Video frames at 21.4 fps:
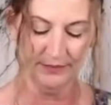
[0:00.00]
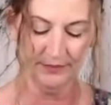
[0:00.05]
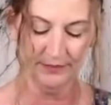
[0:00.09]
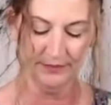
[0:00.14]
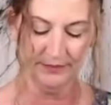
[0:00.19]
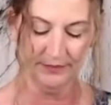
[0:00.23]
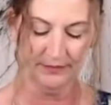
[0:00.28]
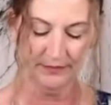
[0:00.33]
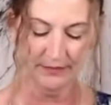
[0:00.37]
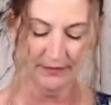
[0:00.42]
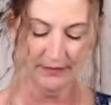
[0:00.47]

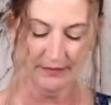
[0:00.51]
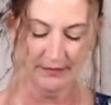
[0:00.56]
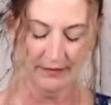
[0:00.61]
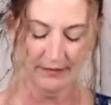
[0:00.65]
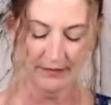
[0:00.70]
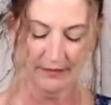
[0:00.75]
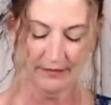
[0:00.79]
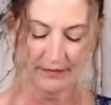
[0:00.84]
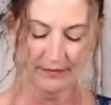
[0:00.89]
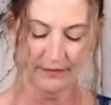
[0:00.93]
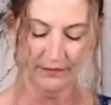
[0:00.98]

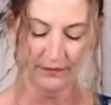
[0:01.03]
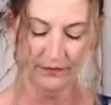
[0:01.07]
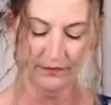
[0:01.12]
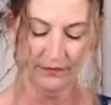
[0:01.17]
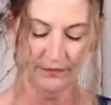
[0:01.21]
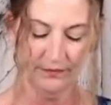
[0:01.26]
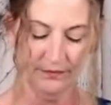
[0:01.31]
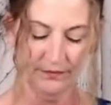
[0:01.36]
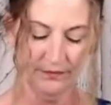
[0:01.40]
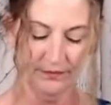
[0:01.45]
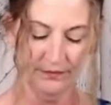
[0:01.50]

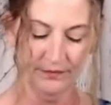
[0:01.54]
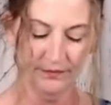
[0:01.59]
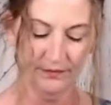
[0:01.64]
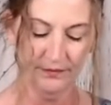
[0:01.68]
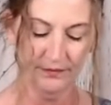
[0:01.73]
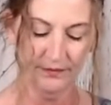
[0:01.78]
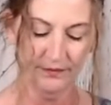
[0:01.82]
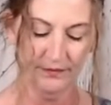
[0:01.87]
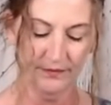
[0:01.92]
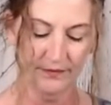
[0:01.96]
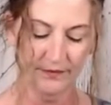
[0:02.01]
(silence)